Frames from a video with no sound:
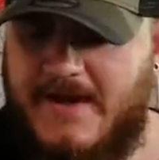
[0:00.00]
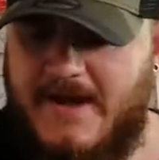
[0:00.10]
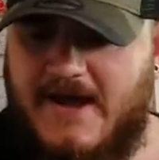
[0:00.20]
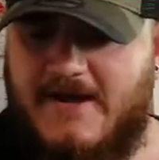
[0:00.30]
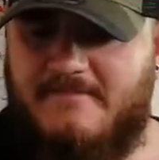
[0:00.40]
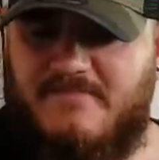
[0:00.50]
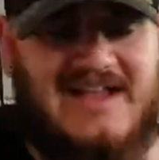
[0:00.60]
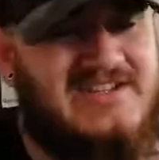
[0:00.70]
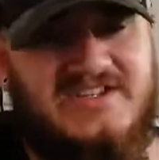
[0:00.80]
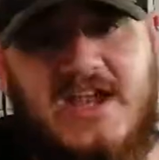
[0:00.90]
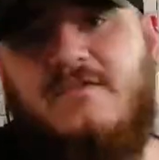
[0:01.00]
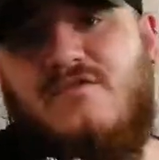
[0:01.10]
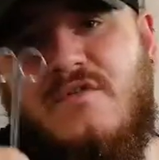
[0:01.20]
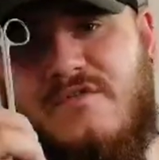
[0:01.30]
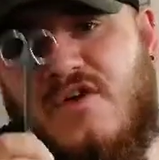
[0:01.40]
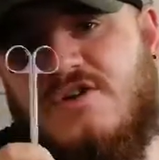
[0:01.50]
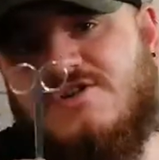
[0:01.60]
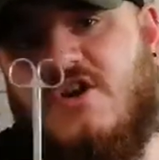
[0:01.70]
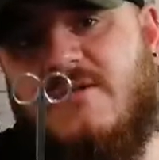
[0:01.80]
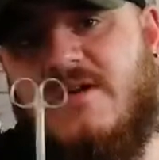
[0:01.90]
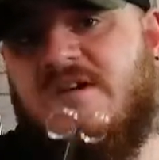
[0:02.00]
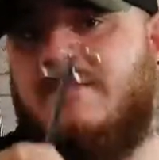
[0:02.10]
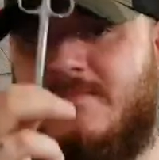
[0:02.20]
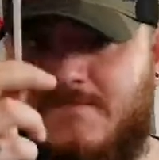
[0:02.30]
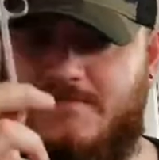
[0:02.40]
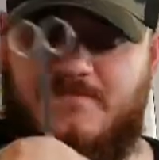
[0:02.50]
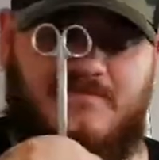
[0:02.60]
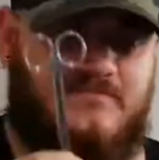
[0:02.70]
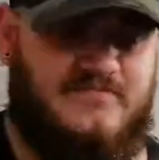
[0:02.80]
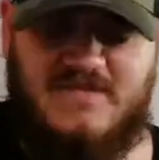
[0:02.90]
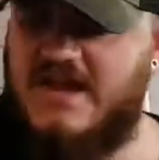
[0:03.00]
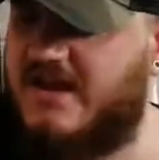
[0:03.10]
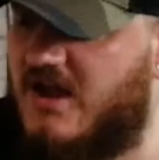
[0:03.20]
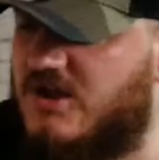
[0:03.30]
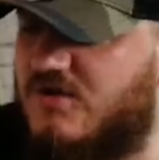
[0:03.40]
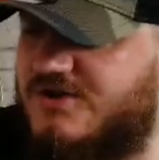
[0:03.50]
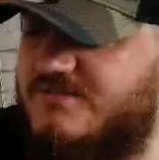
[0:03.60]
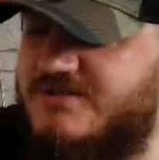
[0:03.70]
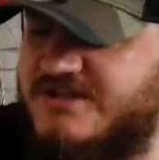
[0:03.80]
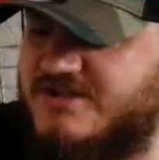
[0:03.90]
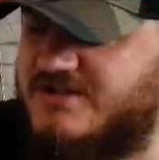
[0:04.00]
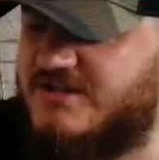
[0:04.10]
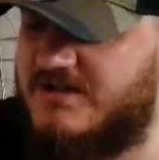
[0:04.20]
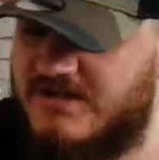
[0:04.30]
But as I say, for a first timer, there you go, you've got some scissors.